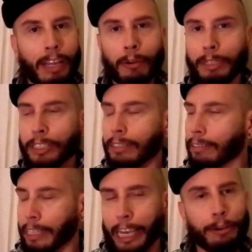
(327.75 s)
I was
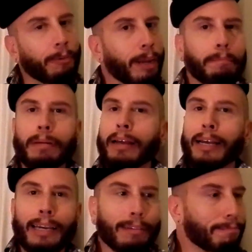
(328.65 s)
gang raped
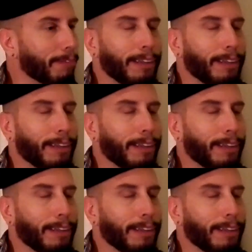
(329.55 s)
by